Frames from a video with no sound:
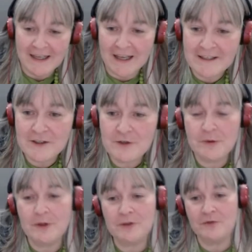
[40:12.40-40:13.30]
And mm-hmm. I do a
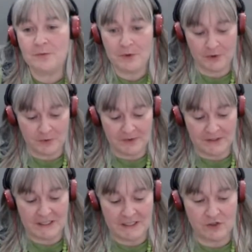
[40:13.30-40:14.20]
lot of work with
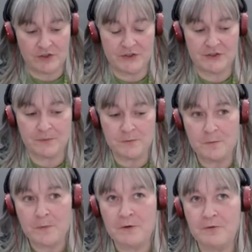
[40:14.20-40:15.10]
teachers
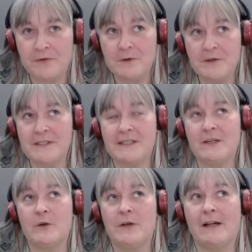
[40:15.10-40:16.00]
focusing
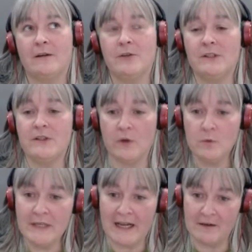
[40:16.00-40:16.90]
on how you
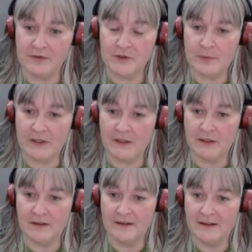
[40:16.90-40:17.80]
don't have to be
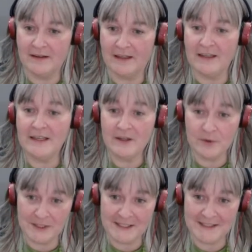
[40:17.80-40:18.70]
a
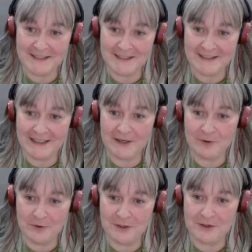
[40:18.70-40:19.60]
linguist in
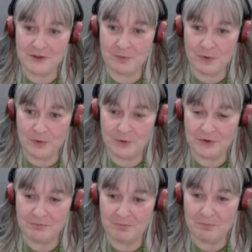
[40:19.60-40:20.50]
order to support
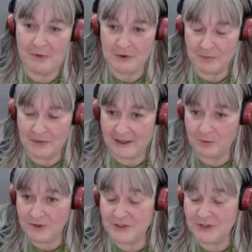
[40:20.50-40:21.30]
multiple languages.